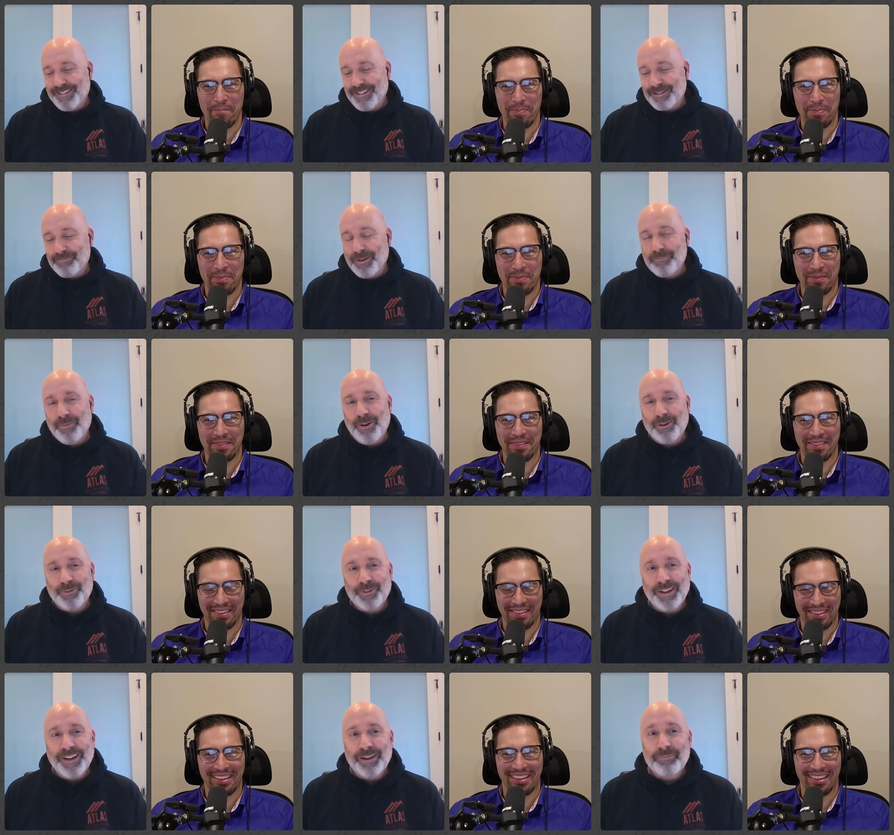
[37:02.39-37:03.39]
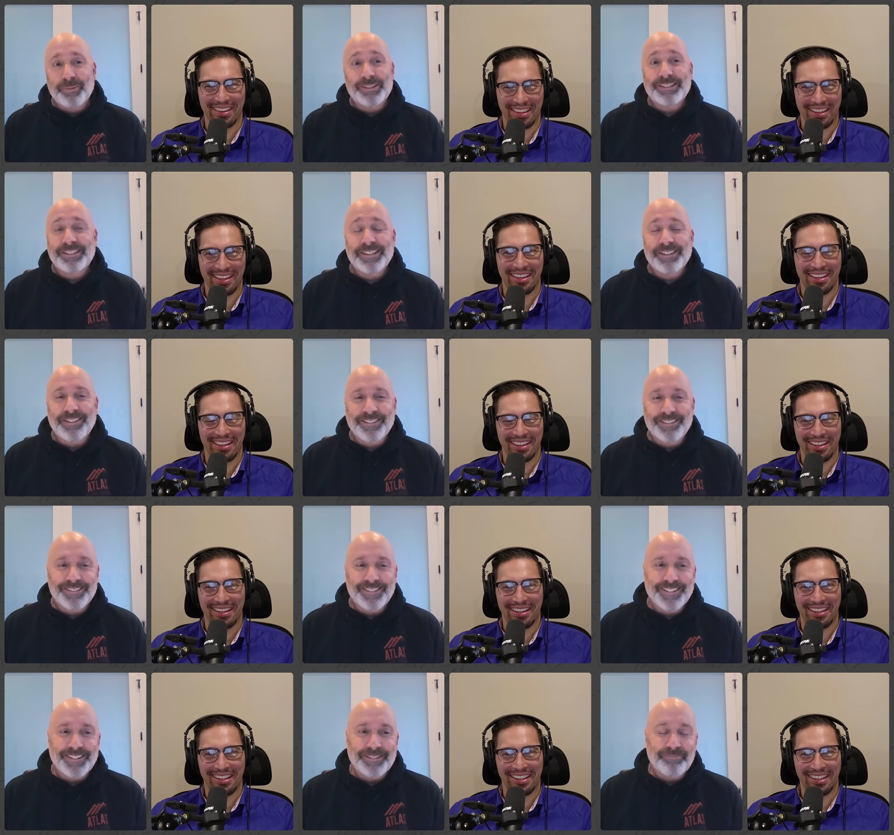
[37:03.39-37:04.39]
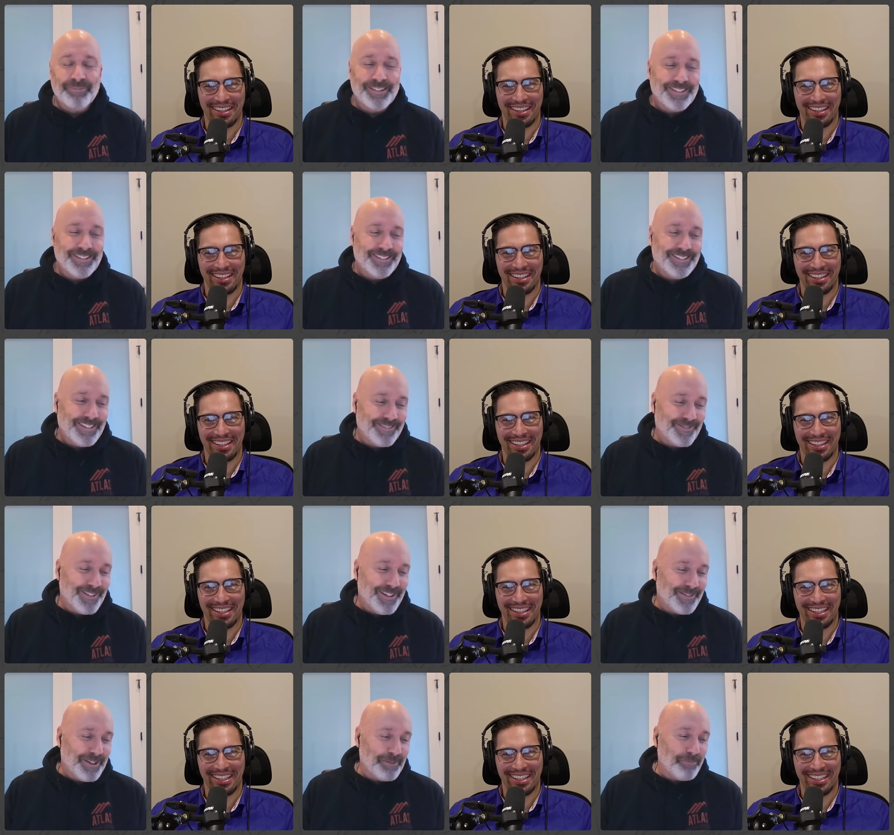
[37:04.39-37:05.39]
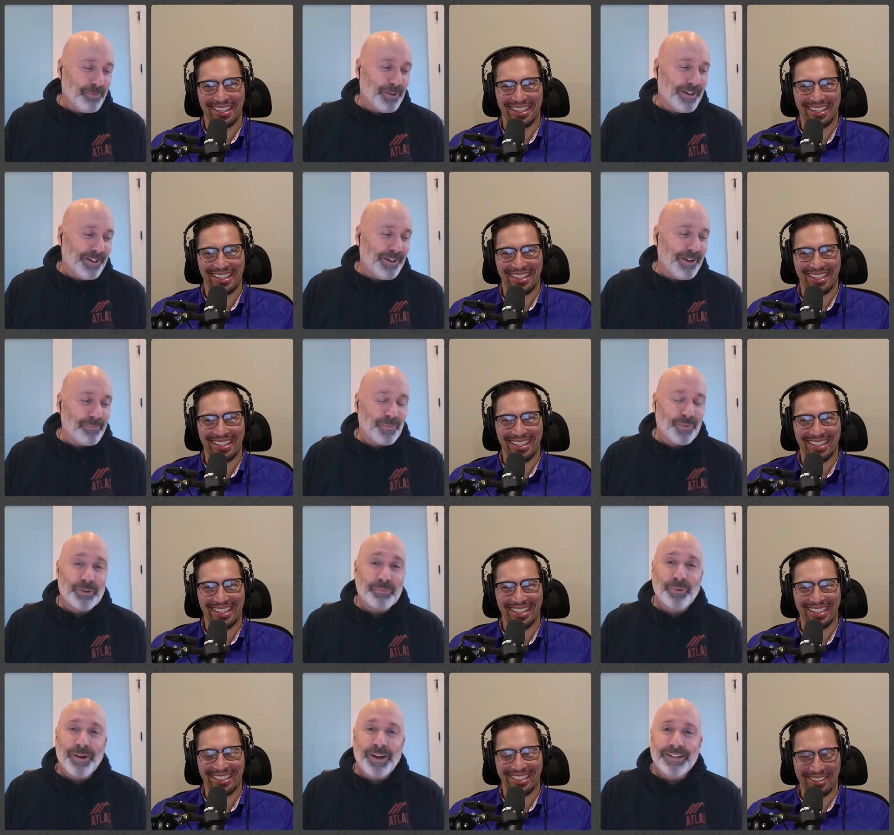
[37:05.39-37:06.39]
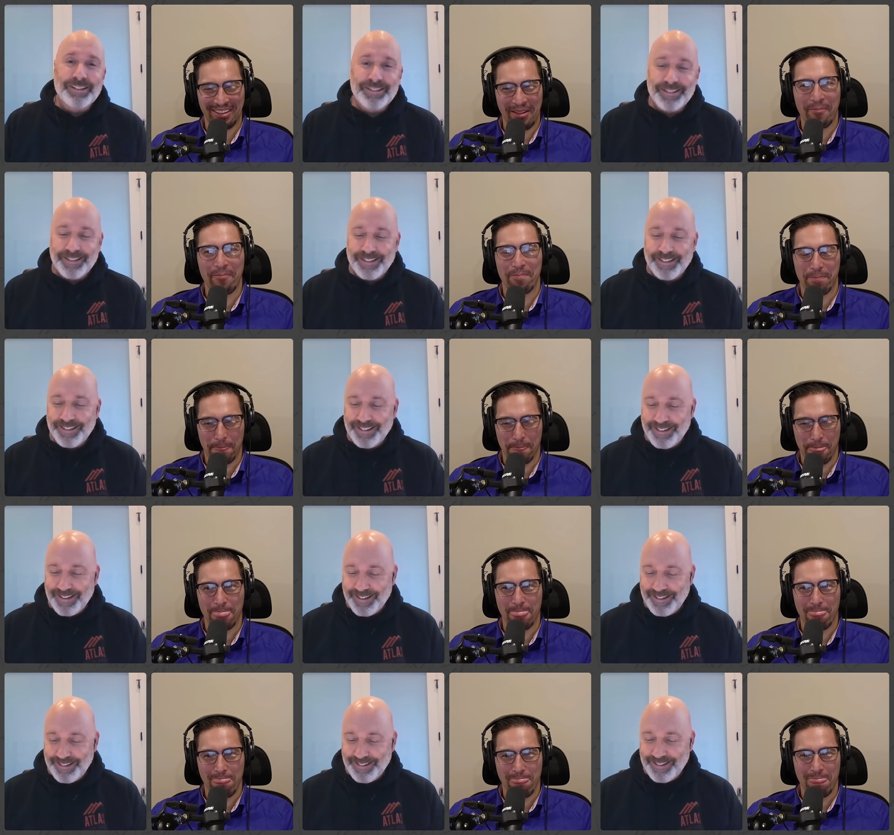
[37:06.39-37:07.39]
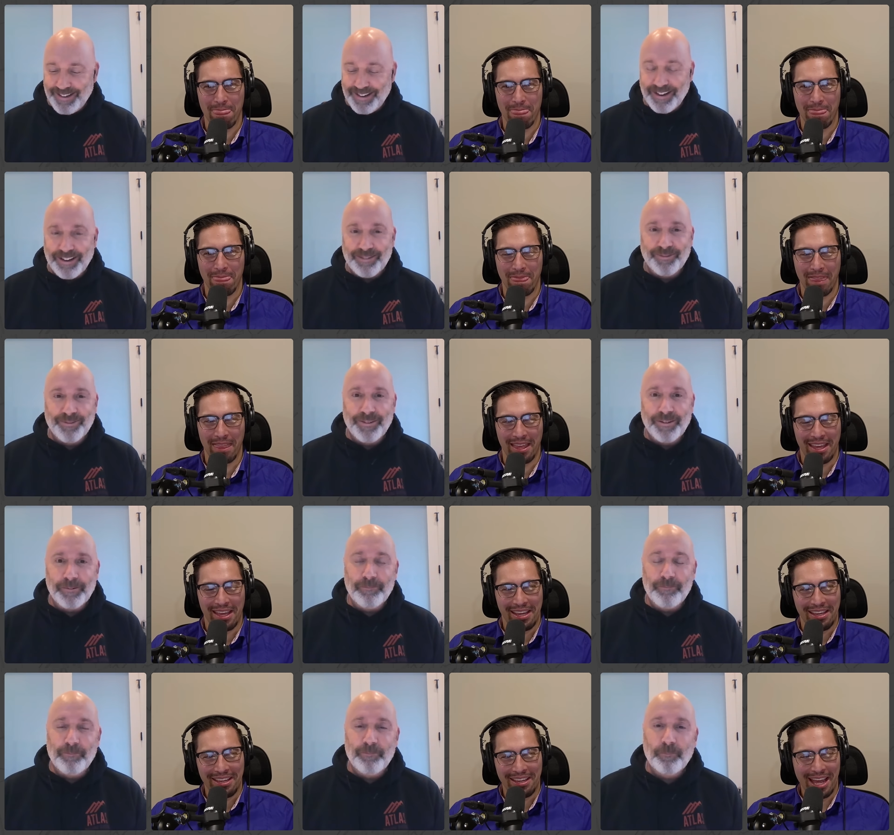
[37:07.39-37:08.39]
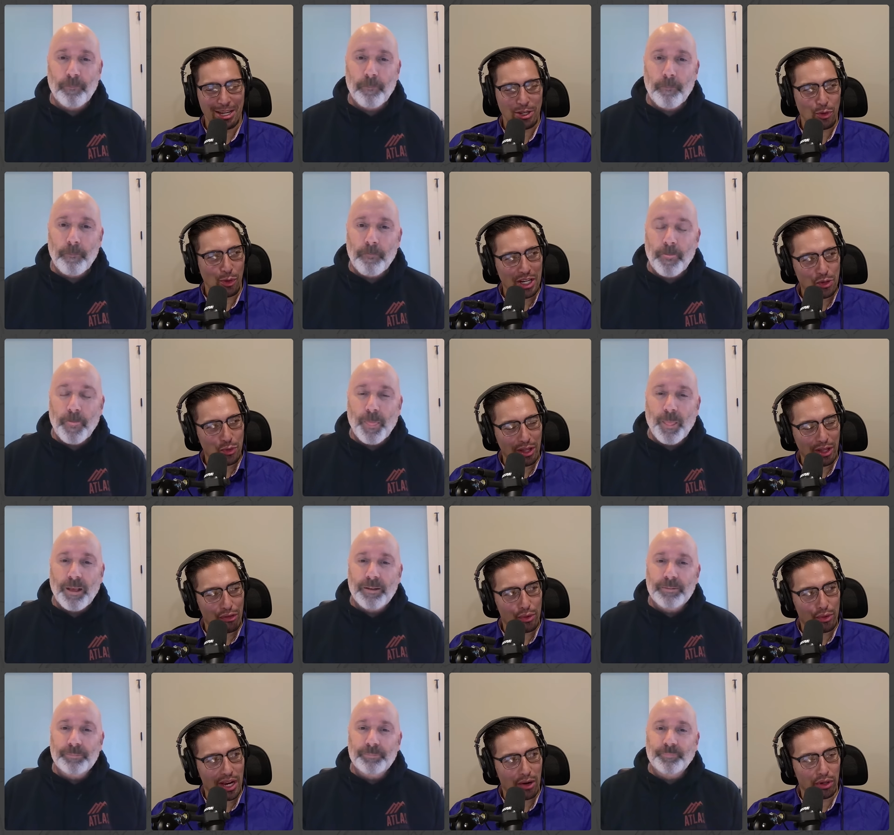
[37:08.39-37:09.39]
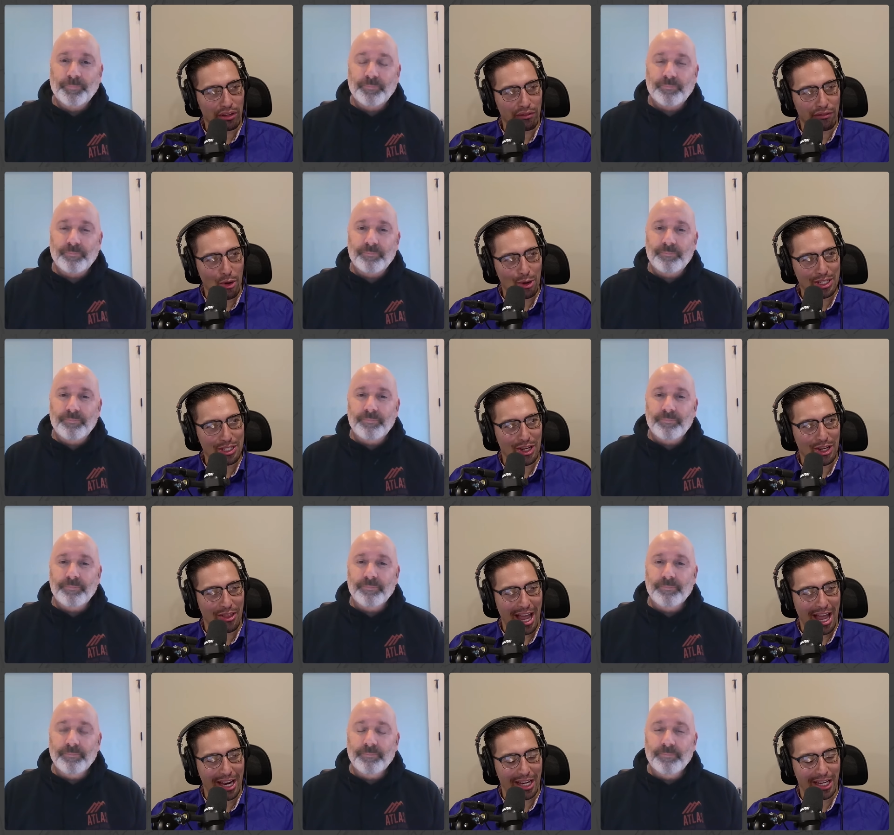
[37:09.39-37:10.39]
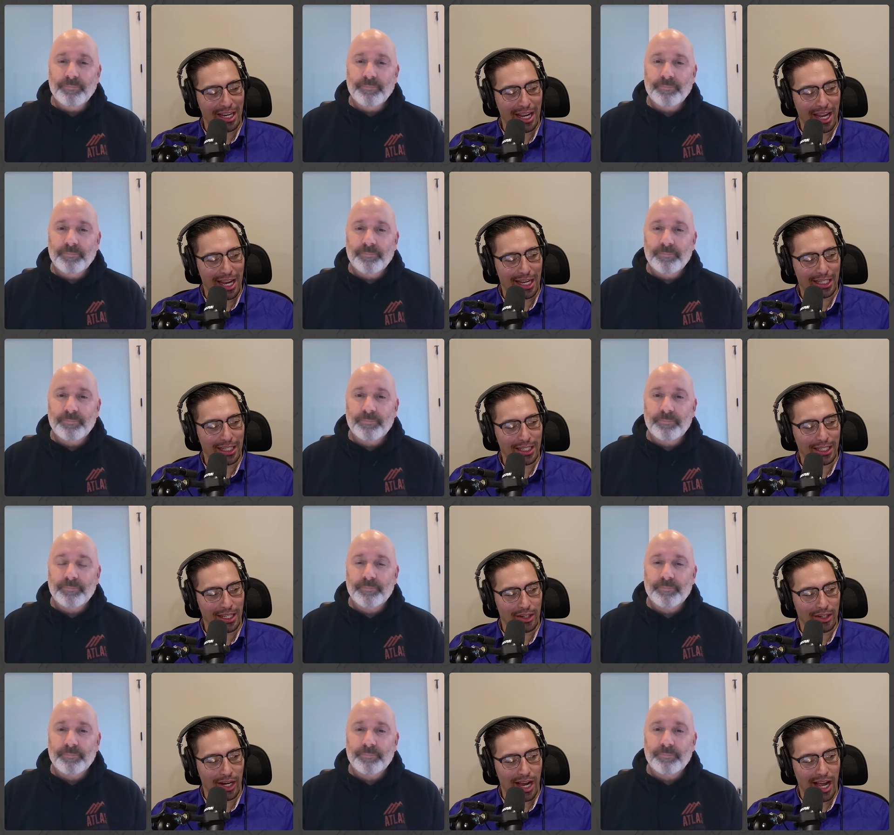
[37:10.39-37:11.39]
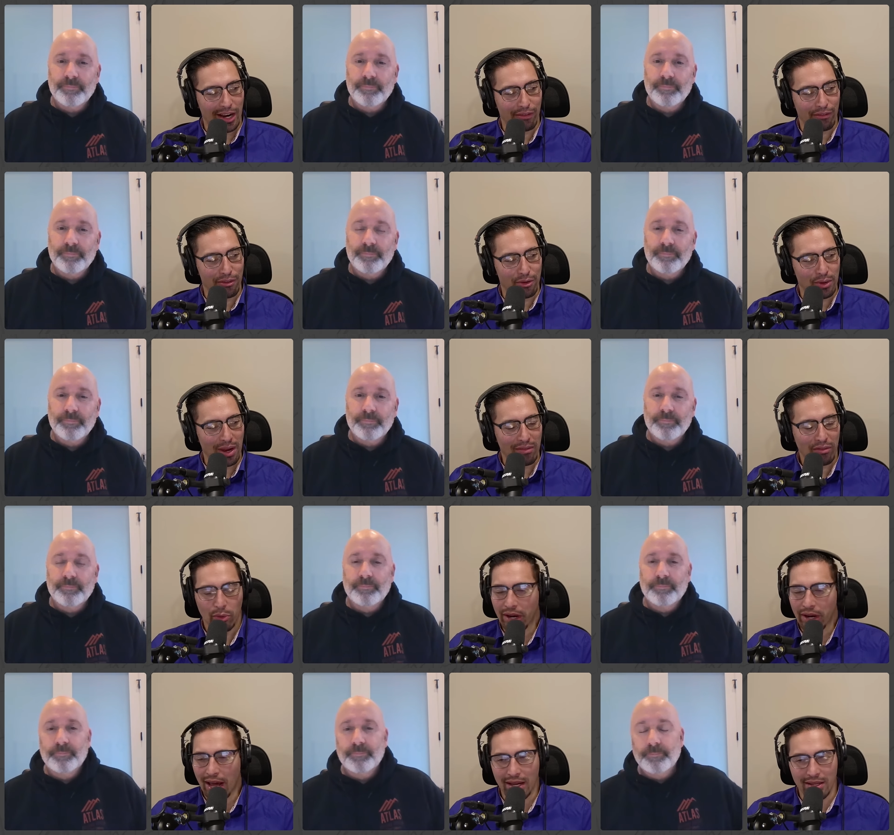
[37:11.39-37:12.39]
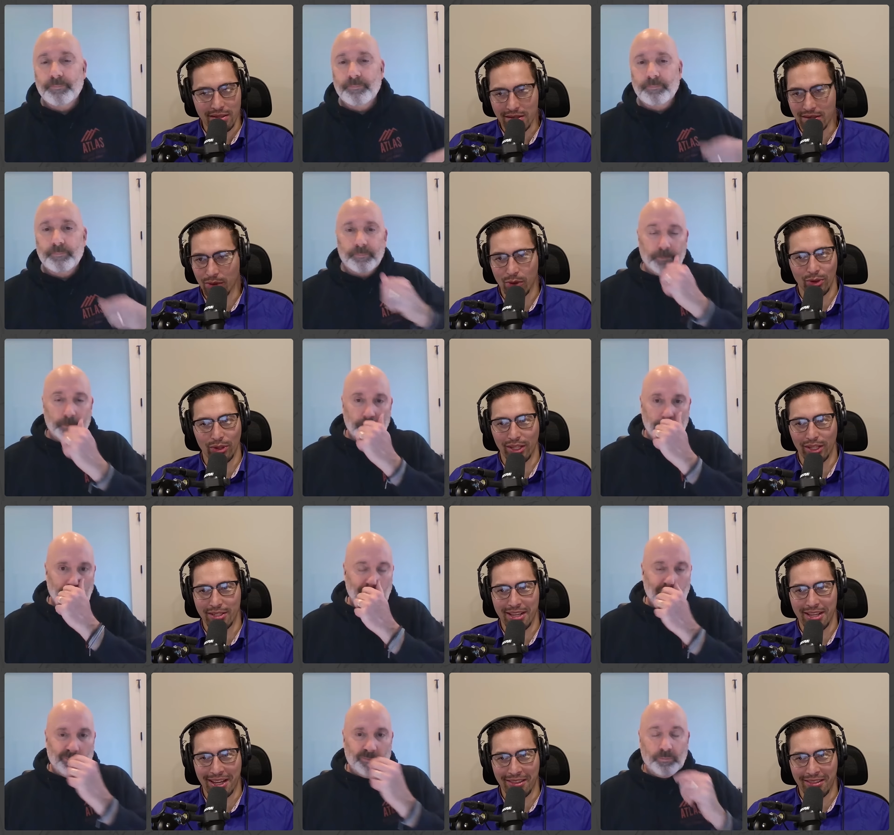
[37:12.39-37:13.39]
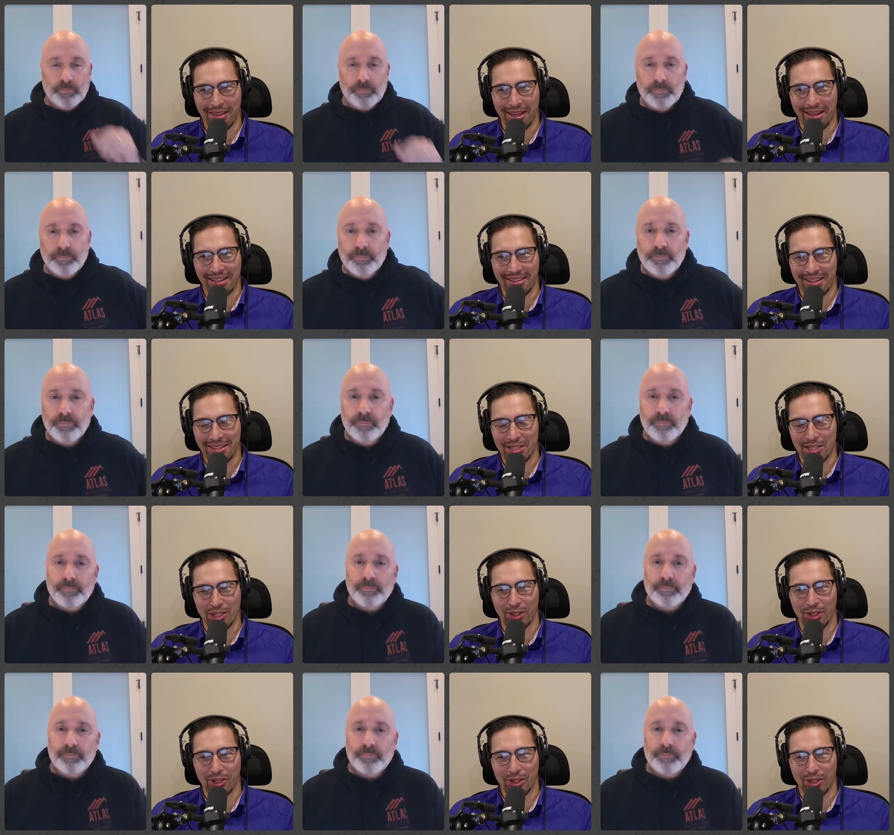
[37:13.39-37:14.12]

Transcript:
Speaker 1: that's my motto now. But still, you know, I, I have got to put it a lot more in practice than than I than I have. Yeah
Speaker 2: yeah, in 2023, I really focused on that, and and you know, I had a few. Everyone has holdings that they they just